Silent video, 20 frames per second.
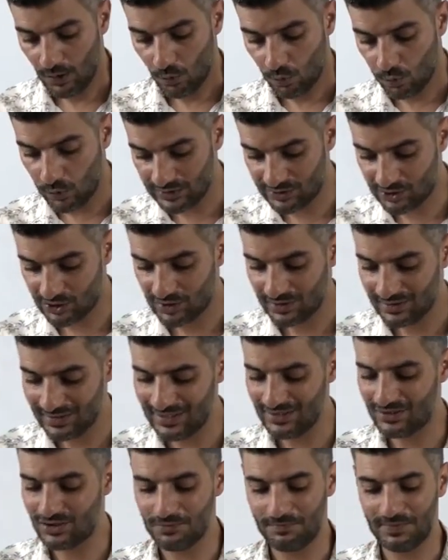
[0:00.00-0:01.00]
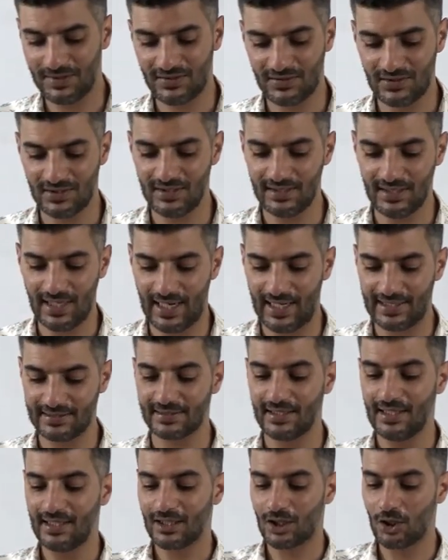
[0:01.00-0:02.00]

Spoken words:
which need to be seen as